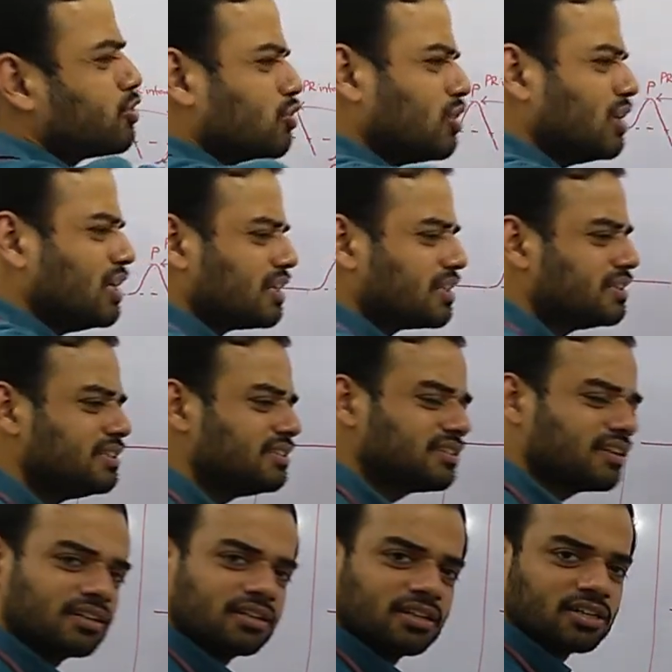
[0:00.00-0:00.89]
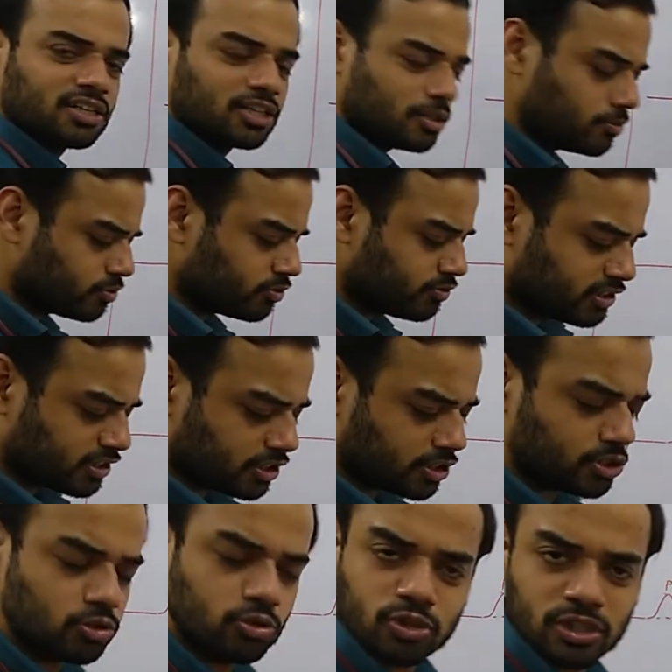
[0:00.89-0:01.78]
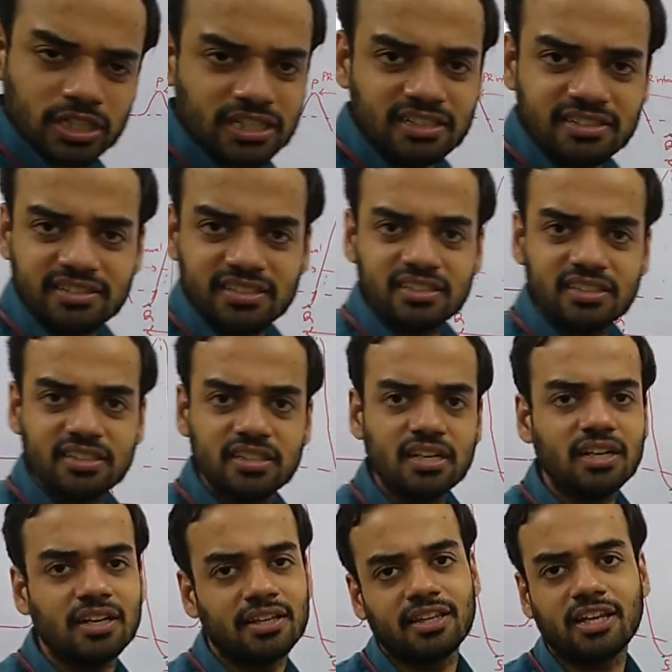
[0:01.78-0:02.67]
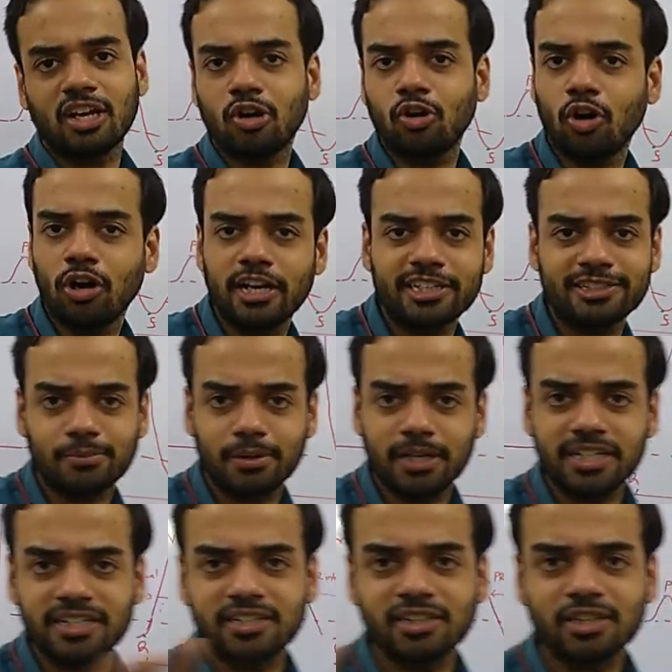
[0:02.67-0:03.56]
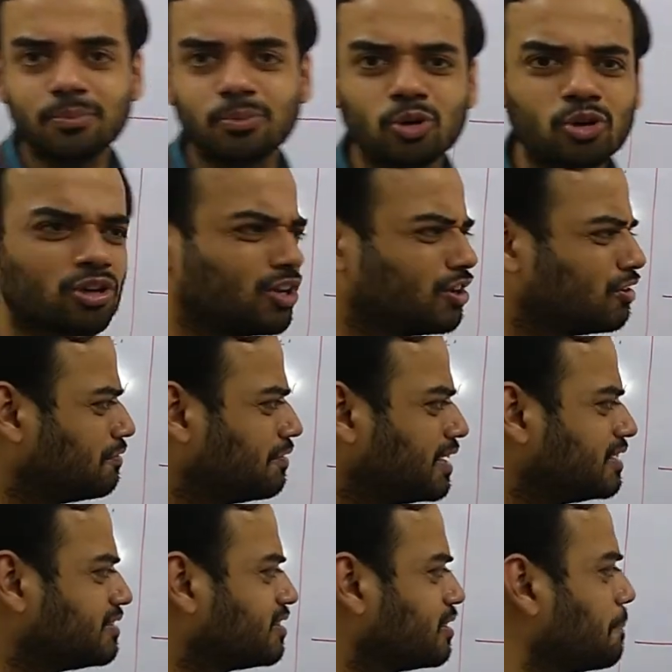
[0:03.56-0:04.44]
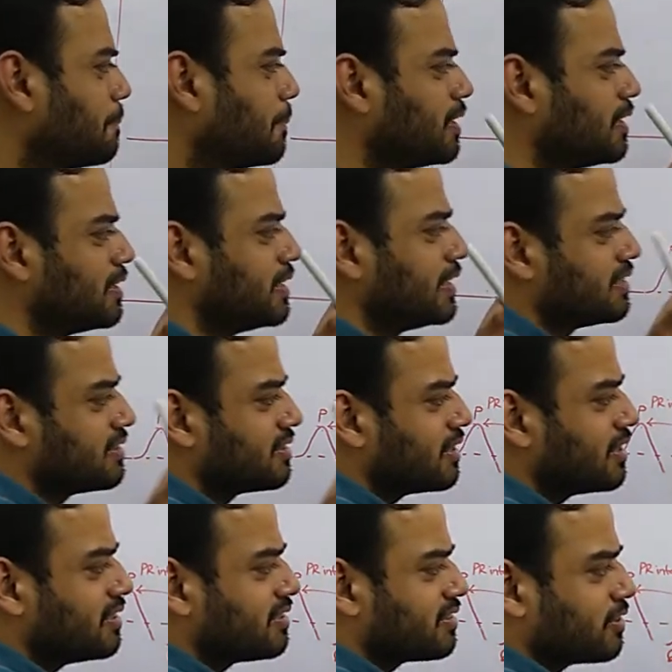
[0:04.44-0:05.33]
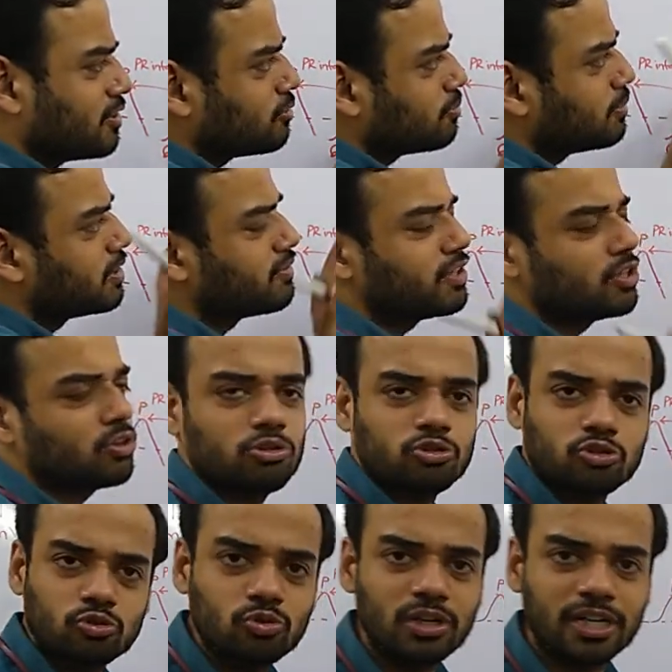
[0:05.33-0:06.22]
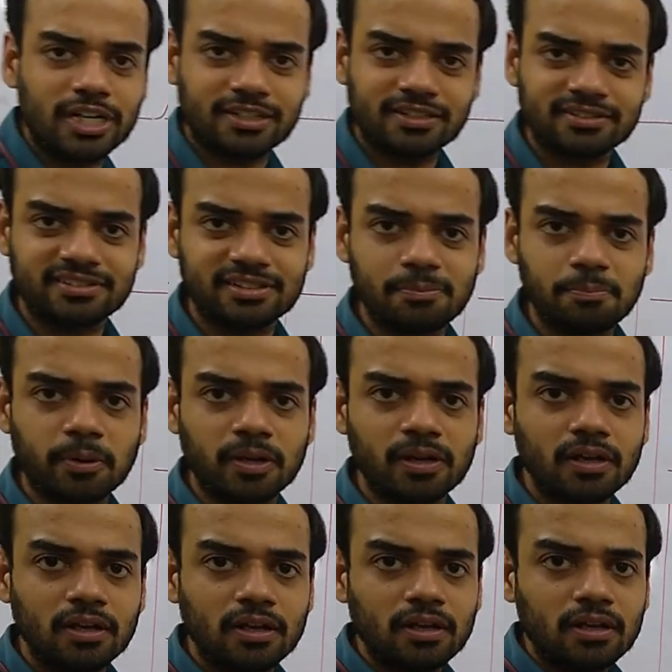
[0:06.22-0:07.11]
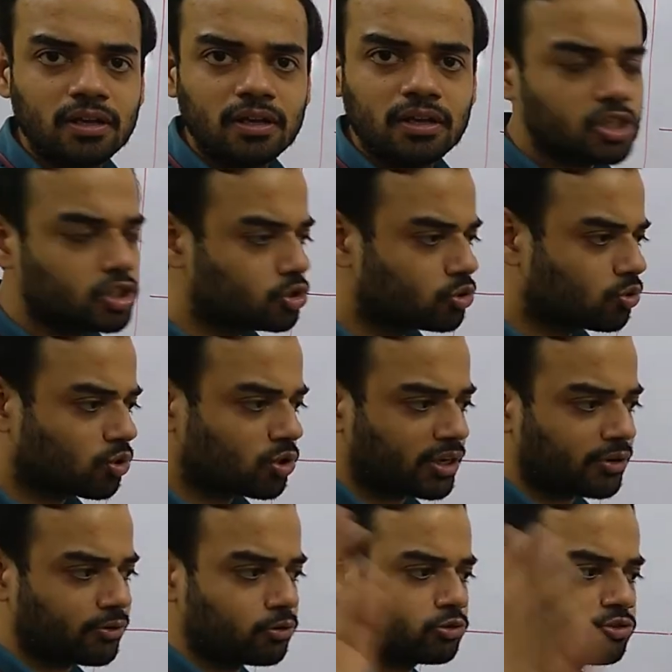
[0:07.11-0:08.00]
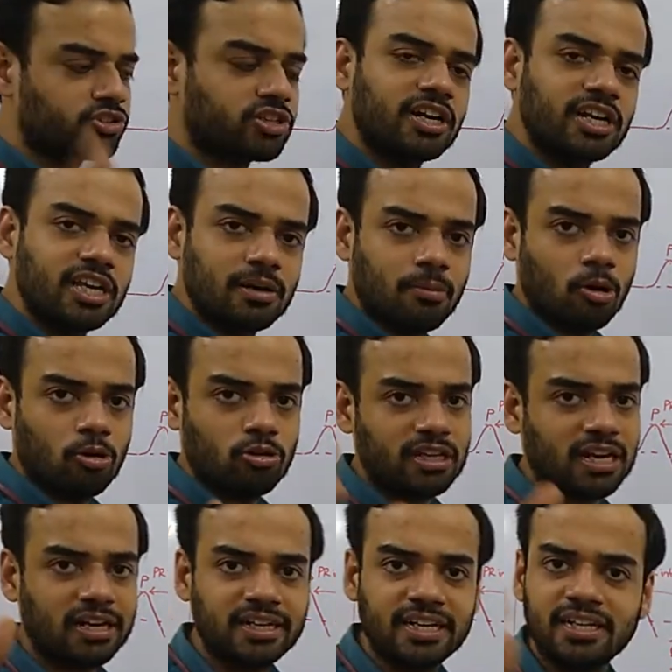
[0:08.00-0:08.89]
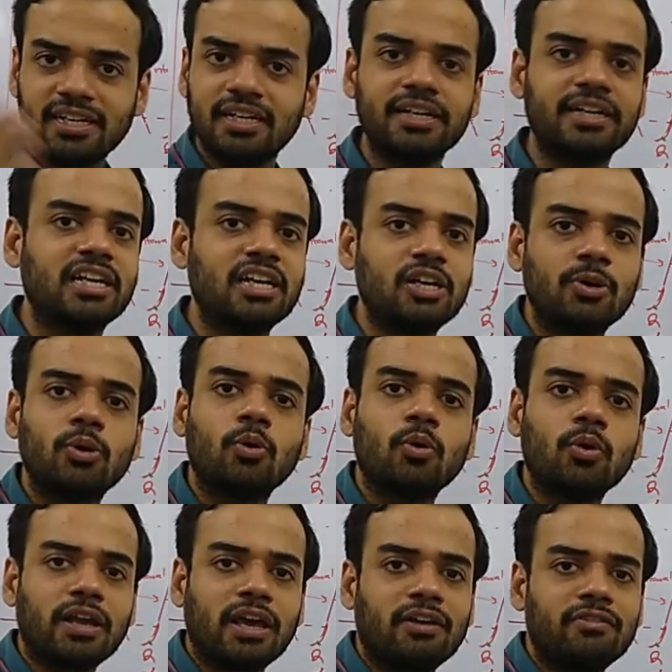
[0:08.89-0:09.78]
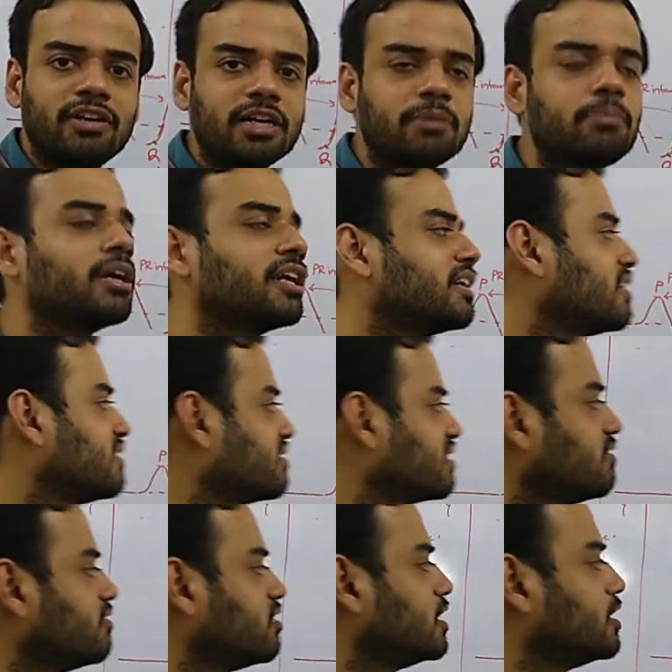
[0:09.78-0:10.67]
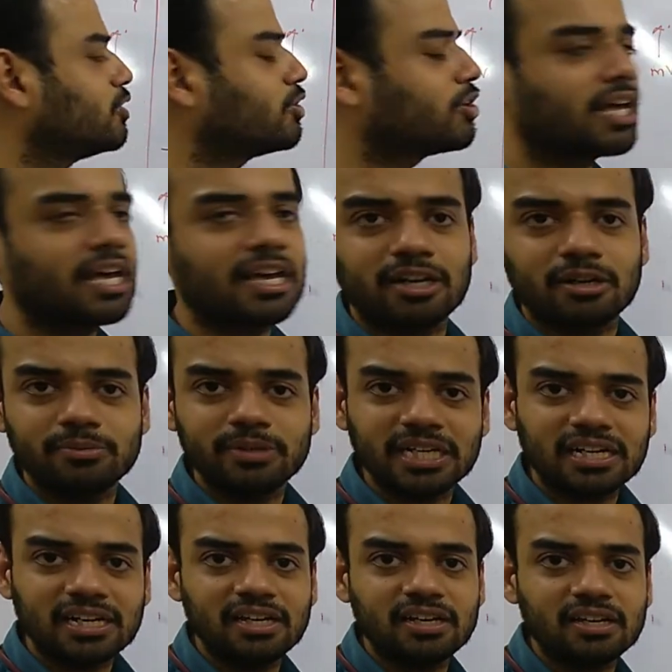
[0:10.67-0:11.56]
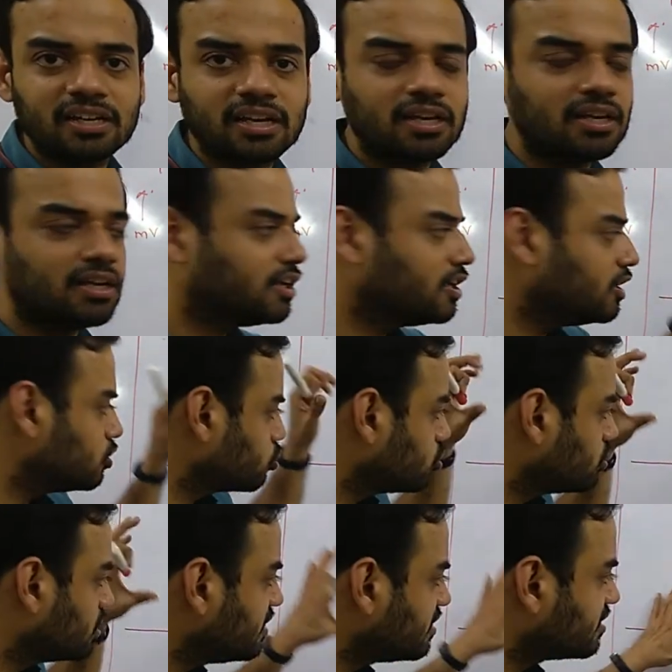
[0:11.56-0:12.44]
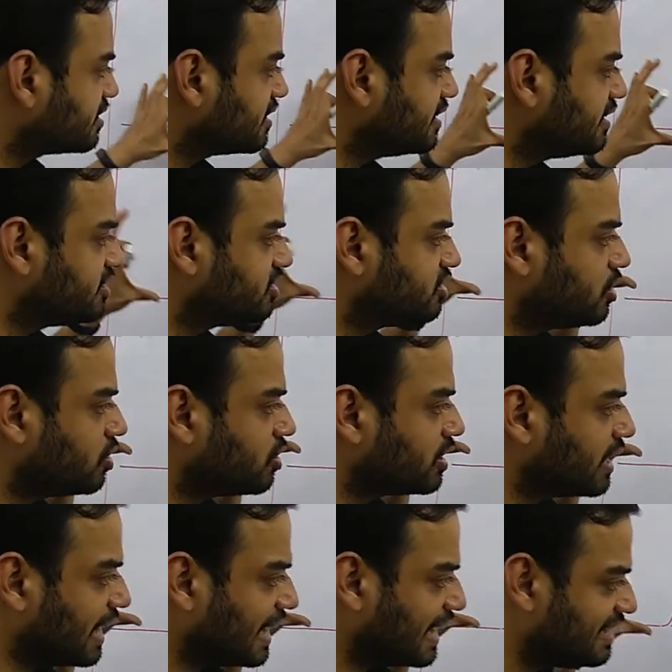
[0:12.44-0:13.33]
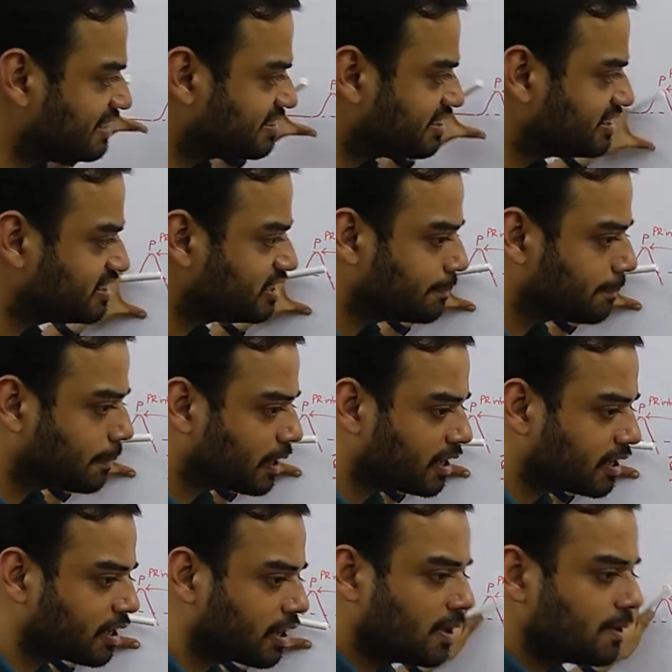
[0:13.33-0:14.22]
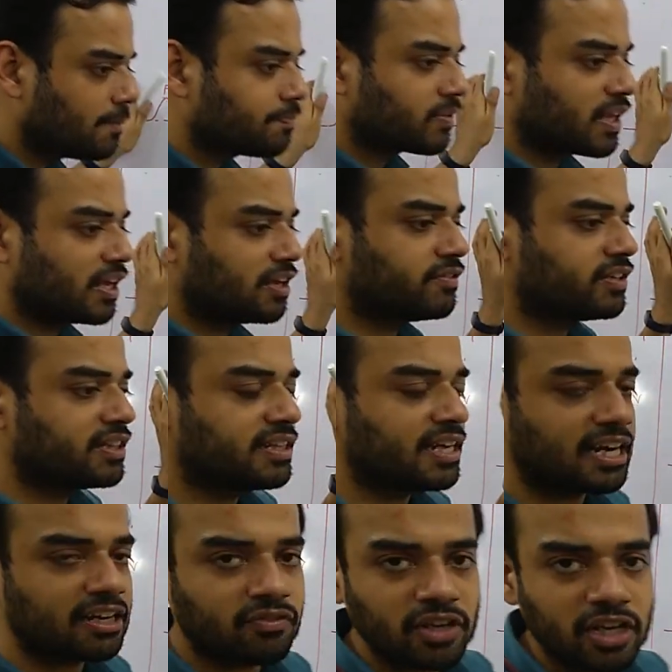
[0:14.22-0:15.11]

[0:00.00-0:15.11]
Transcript: So these are the terms which are used in ECG. They are not explained in the book. Very simple. It is a distance between those two letters. Simple. You don't have to study about that in detail. You don't have it, but it is given in your diagram. Ye clear hai? So this is your ECG part. And with that